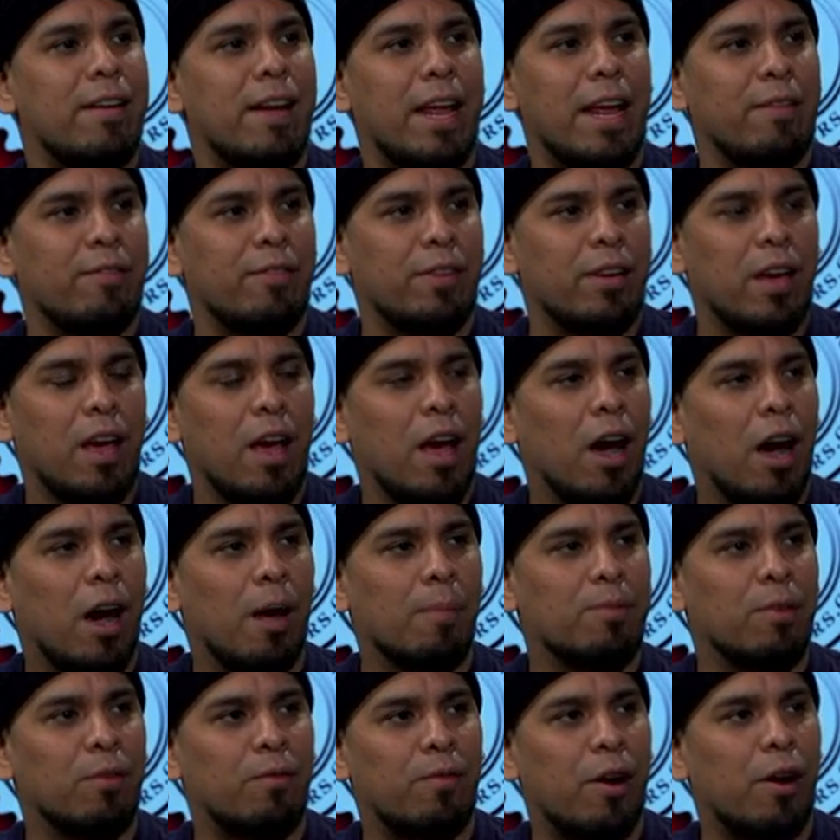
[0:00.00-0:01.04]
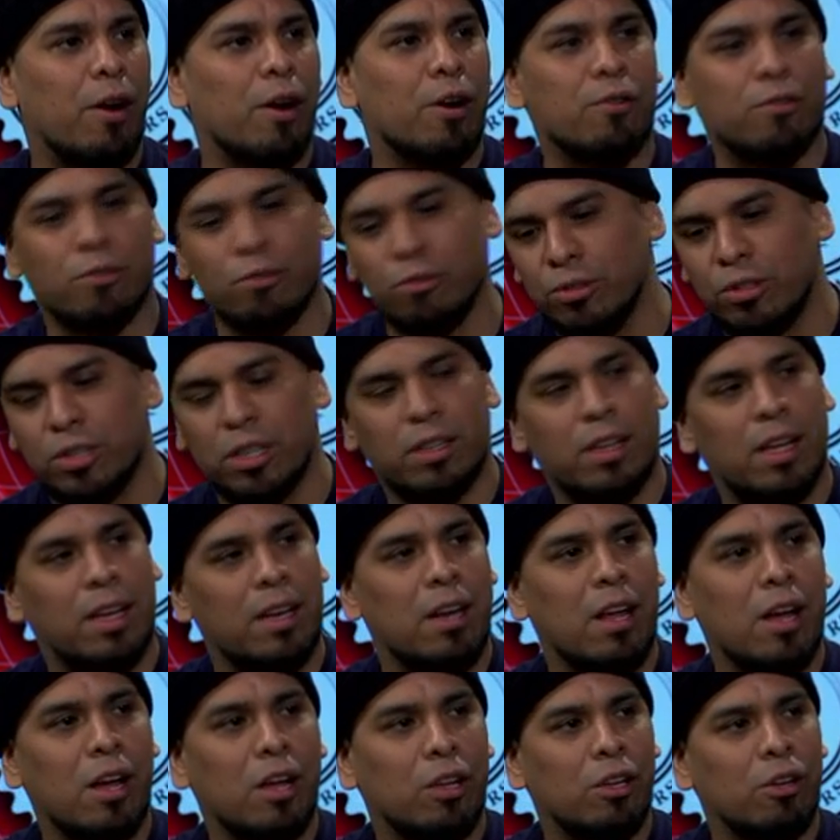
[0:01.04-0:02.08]
Navy up to Veracruz and
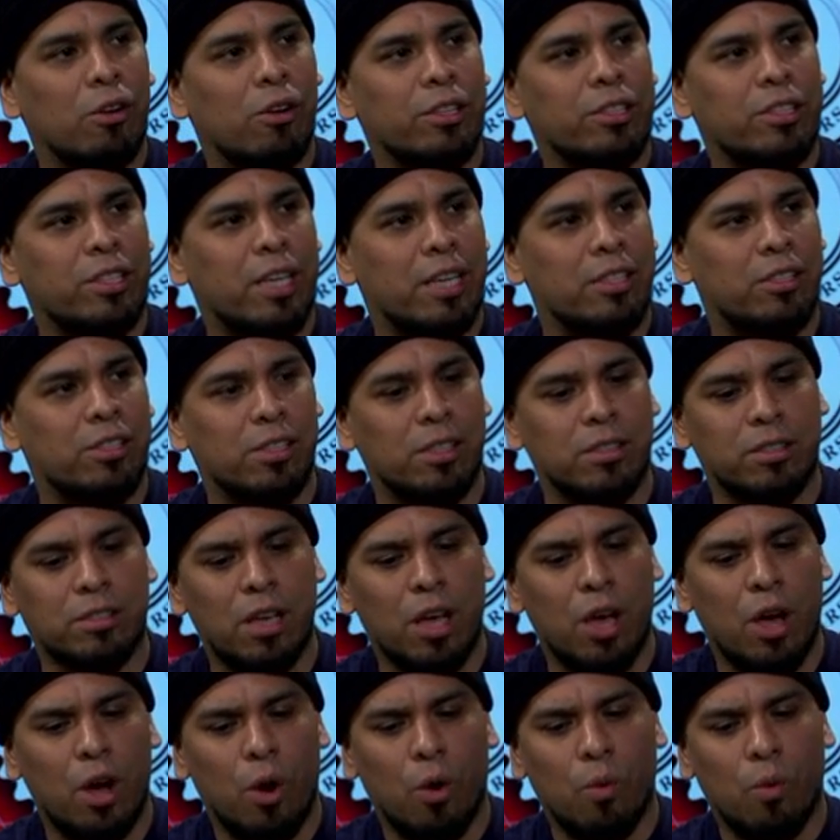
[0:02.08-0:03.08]
then Los Angeles.